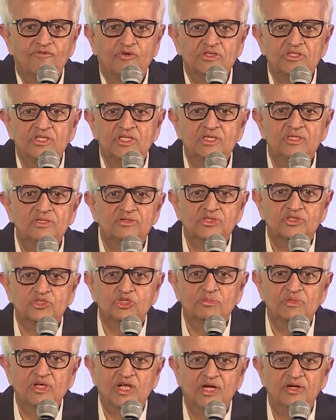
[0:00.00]
for in the interest
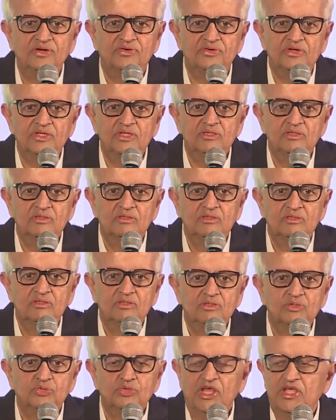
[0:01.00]
of the country.
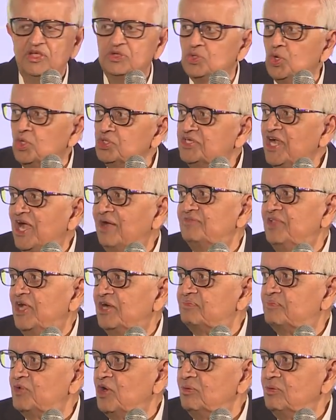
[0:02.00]
Today you don't have that